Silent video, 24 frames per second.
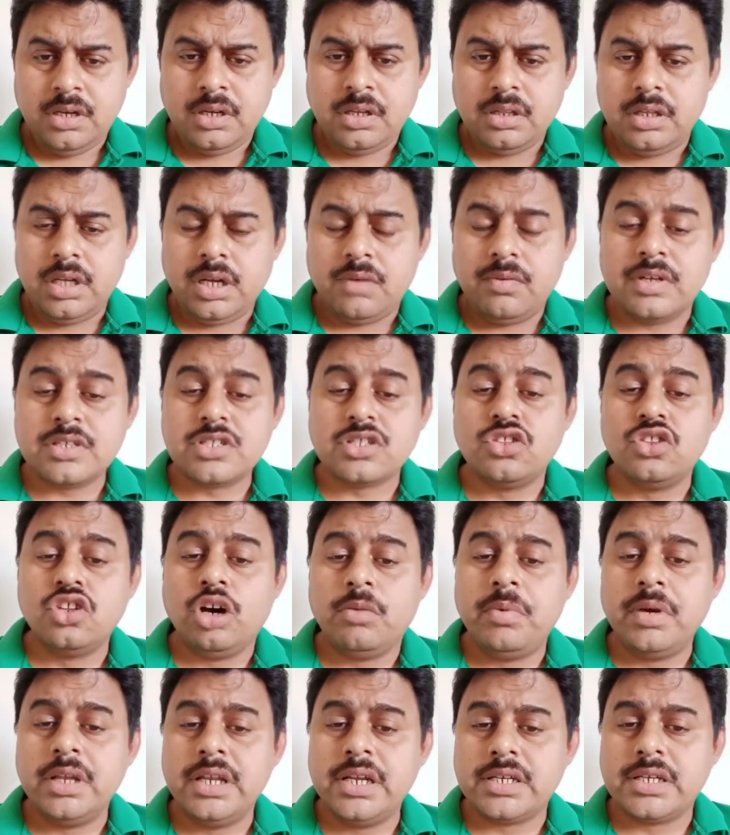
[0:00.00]
there was
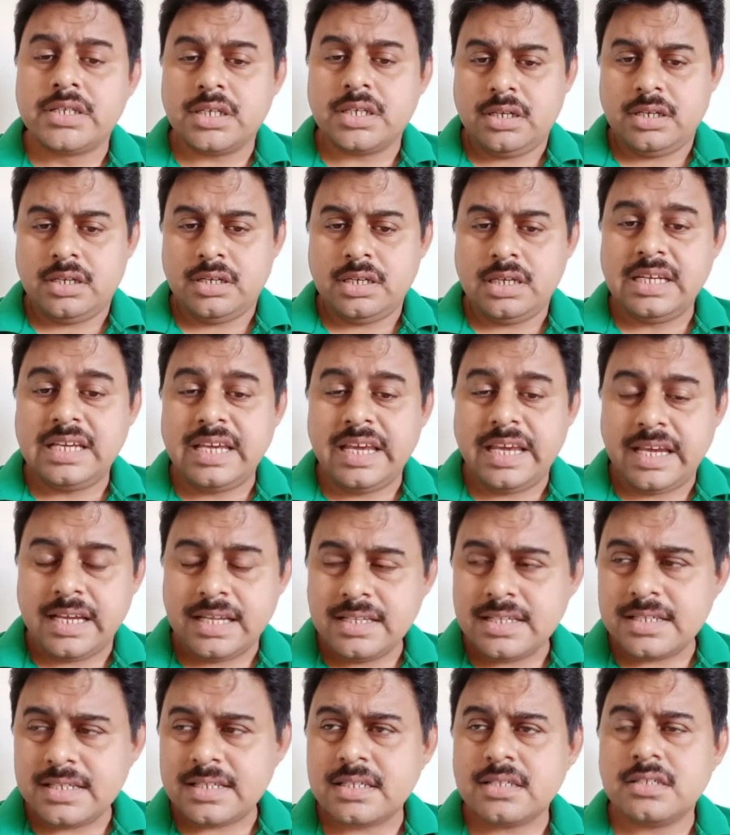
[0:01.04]
nobility,
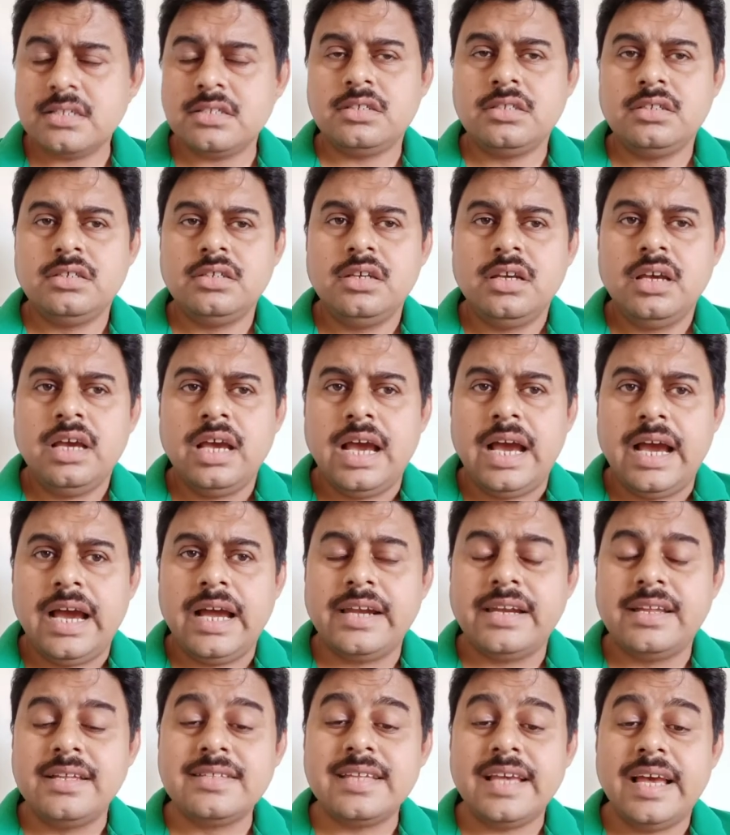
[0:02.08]
kings and
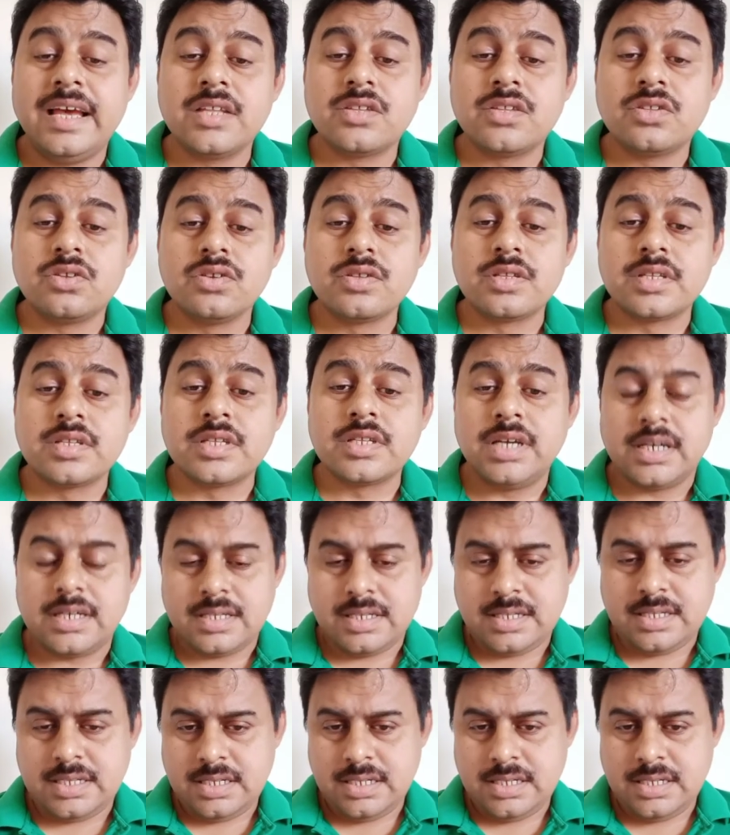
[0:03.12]
his associates.